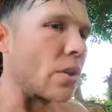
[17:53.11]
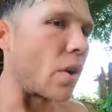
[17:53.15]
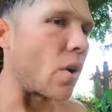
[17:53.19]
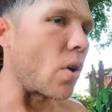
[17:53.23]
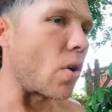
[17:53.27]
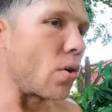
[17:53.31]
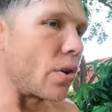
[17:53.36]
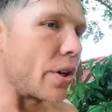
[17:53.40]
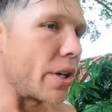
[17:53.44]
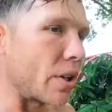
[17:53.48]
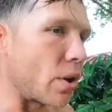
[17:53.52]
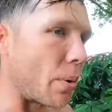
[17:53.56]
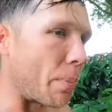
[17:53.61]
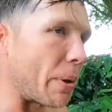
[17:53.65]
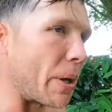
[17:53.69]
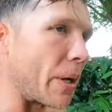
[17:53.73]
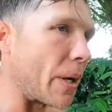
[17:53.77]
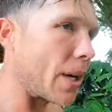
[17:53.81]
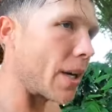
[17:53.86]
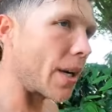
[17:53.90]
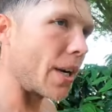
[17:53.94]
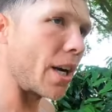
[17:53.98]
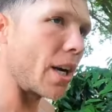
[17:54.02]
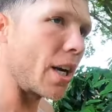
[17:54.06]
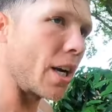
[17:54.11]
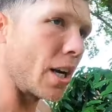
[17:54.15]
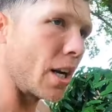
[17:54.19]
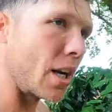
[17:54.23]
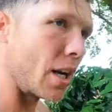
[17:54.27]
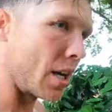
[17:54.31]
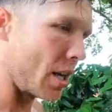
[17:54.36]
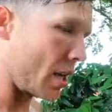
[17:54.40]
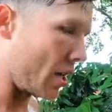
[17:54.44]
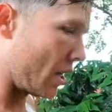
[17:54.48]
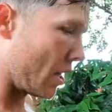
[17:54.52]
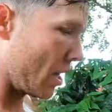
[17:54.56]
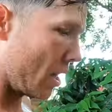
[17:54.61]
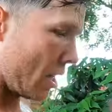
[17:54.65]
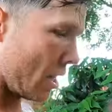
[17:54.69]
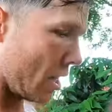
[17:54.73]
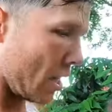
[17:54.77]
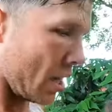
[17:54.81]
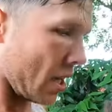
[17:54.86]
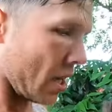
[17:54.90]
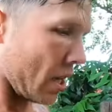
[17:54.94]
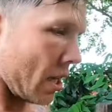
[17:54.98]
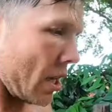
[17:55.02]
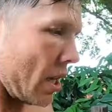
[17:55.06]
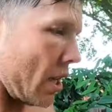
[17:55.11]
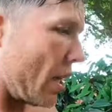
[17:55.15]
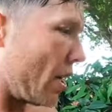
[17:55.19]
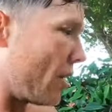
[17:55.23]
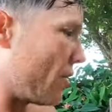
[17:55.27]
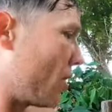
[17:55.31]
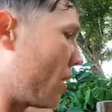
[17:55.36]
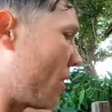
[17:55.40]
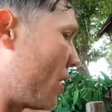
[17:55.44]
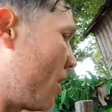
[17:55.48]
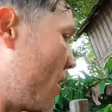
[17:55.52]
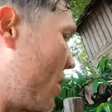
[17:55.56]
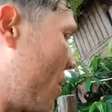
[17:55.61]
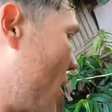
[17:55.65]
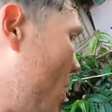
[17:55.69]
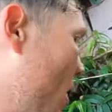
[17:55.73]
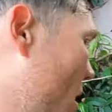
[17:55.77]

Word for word: Go in up here. And then